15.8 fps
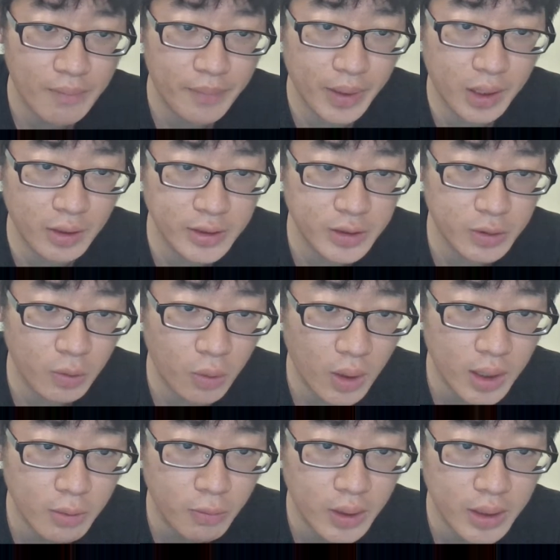Because
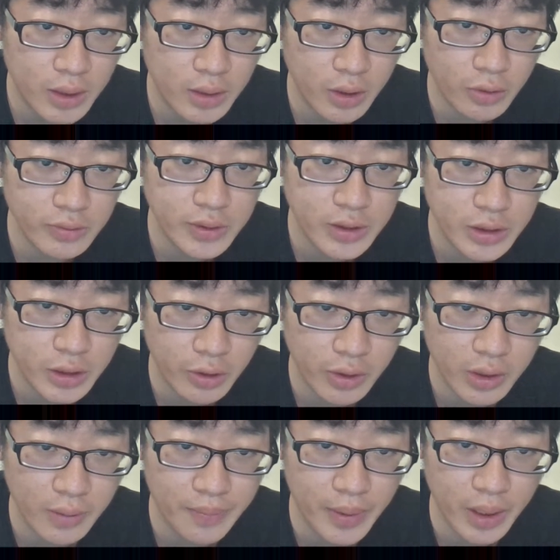what we don't
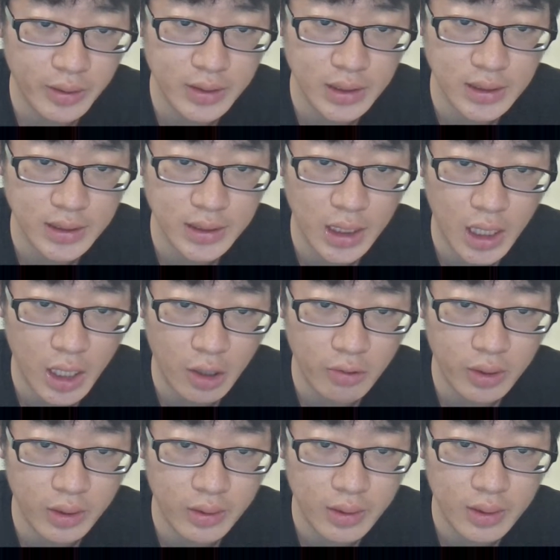talk about is how